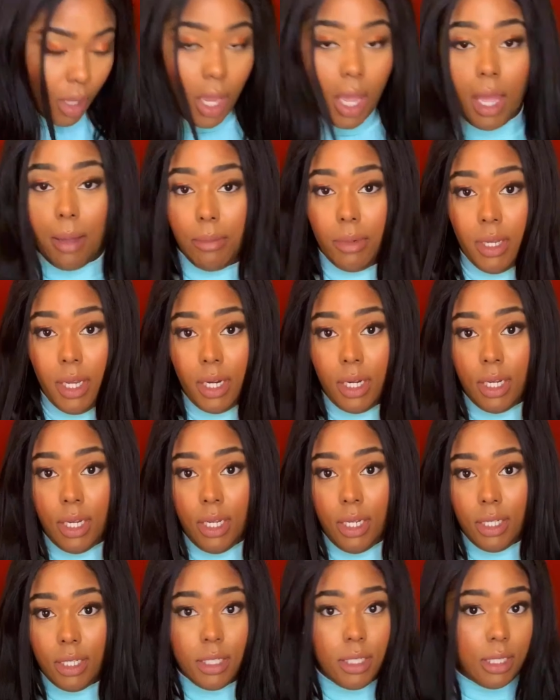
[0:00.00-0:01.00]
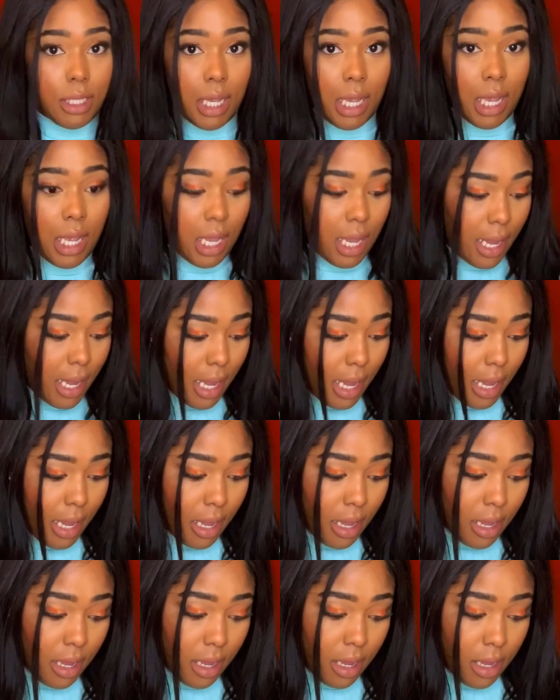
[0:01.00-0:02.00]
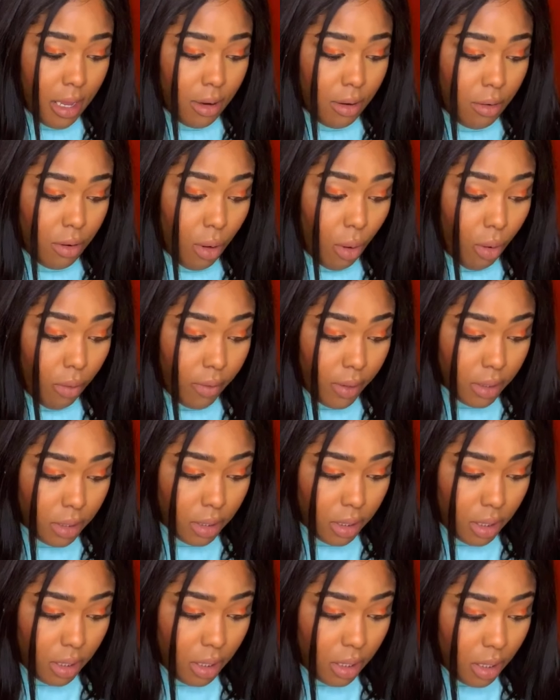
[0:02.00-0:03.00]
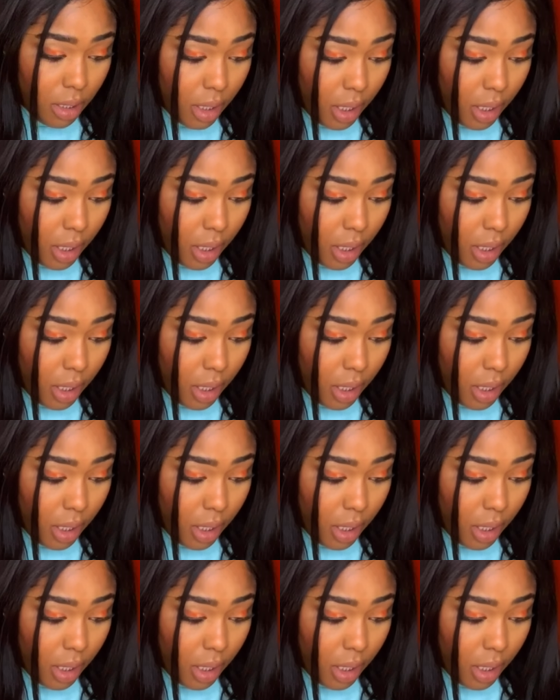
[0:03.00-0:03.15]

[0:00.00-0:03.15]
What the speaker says: I'm cutting it because I don't know if I should eat it